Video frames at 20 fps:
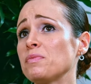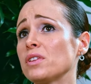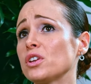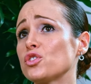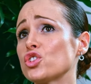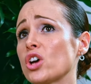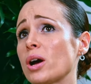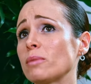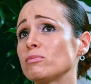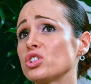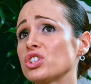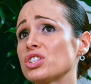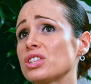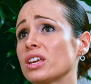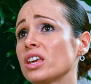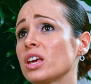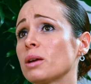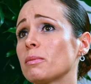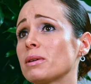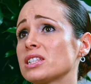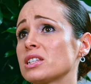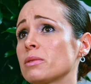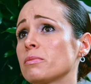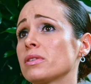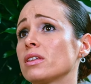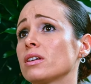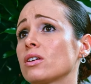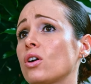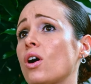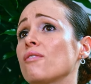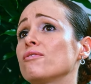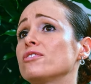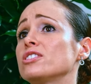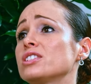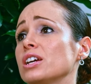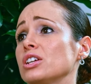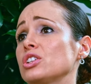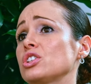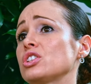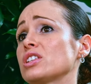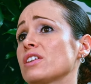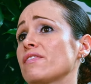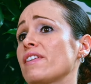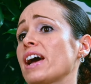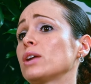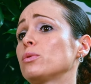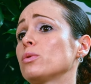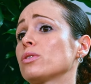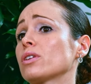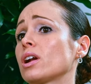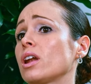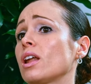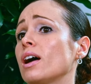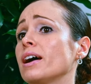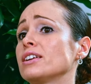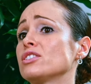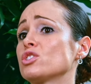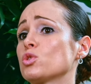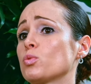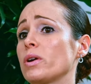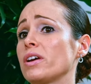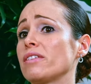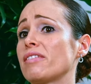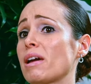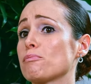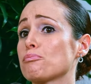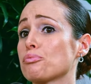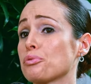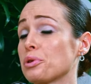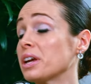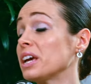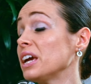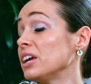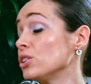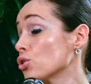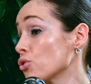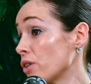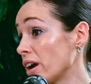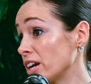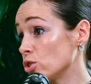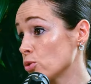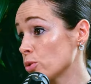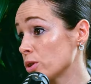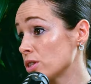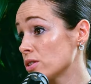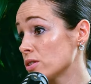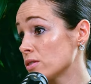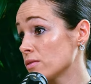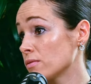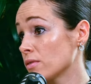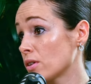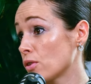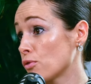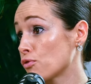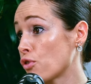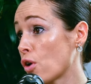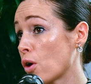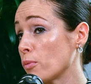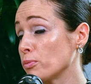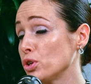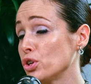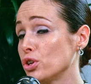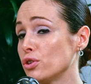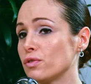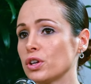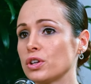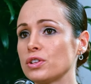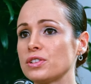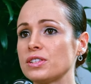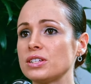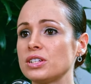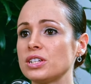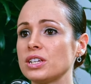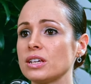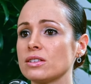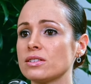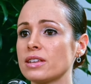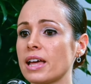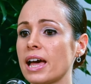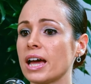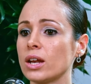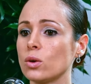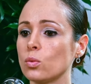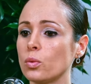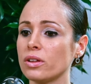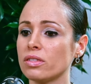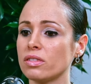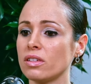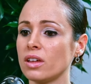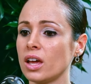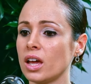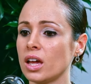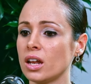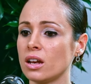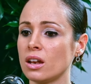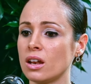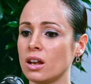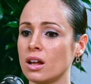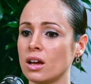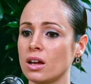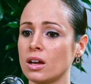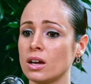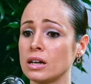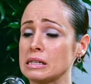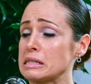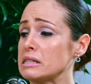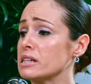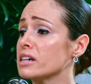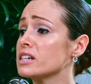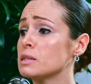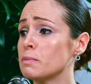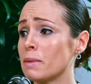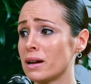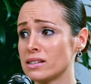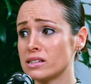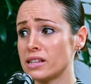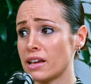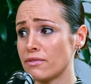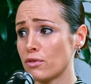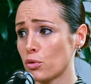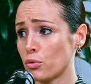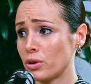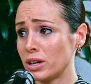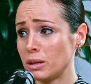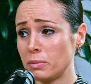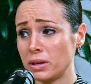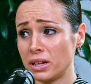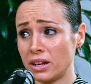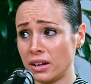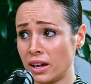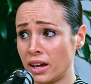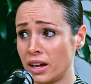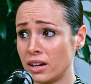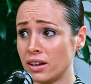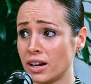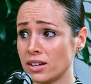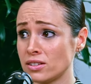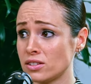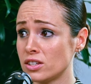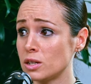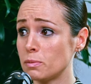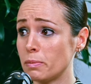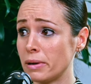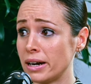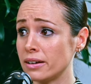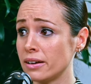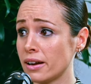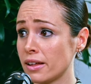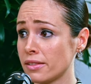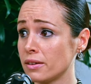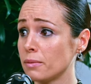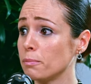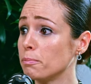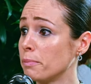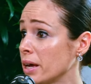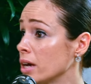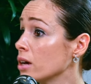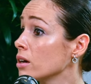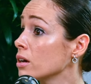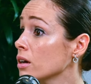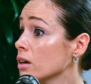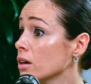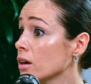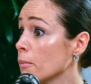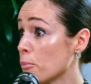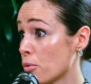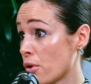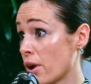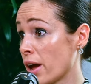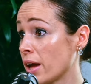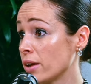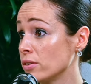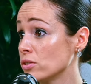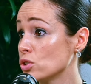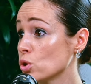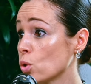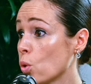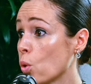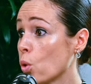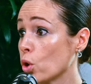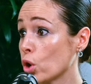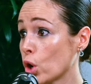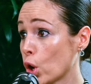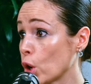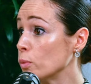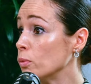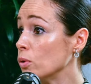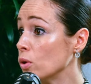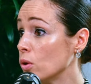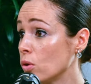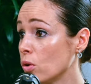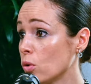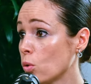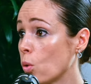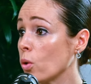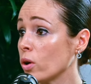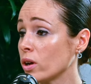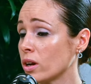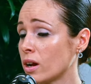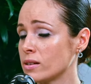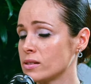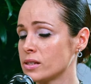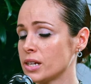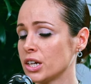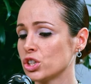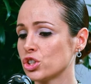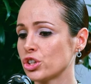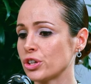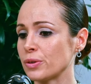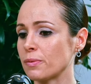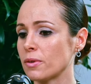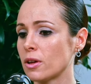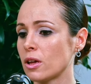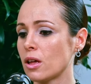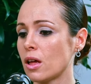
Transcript: So I'm just thinking about some of the conversations I've had with clients where they bring in graduates from universities, and within 6 months they've already been headhunted by another big brand or global organization.